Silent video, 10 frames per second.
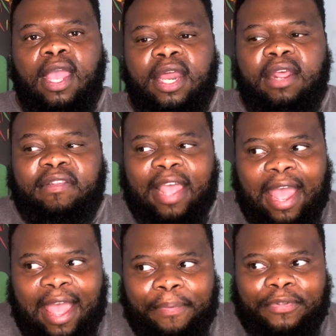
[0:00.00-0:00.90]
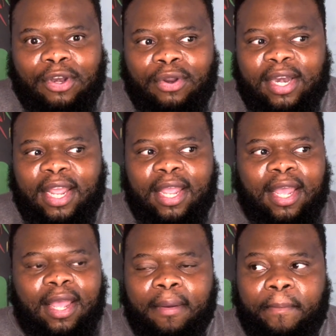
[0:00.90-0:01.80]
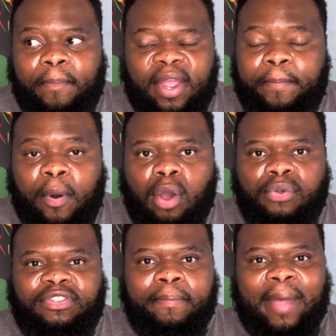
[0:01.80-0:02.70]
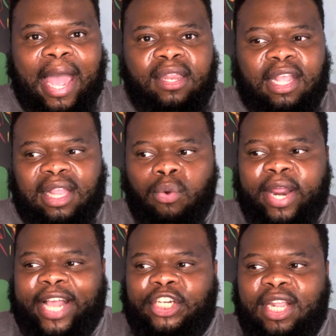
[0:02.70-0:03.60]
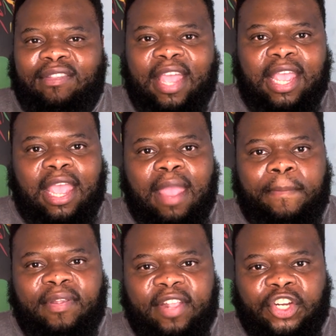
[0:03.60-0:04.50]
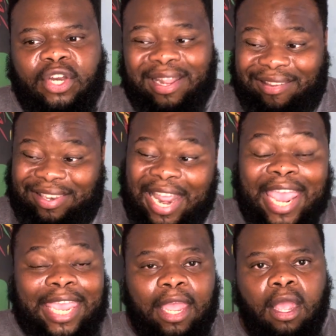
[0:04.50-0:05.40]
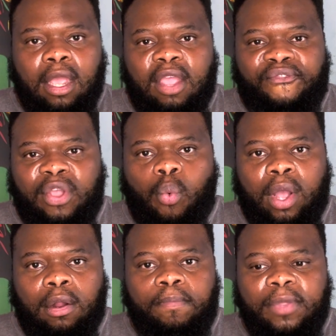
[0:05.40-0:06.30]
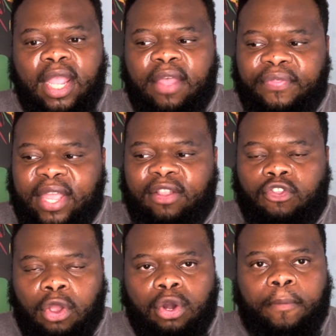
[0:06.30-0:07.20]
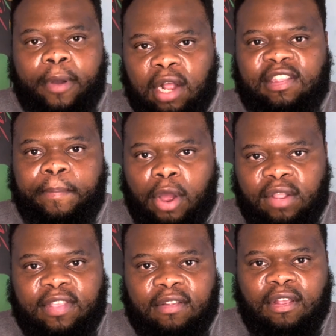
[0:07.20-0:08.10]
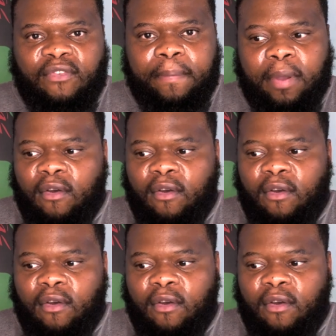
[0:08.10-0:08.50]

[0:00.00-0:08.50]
it boggles the mind that they would actually take a position, a stake, if you will, in the internal party politics of a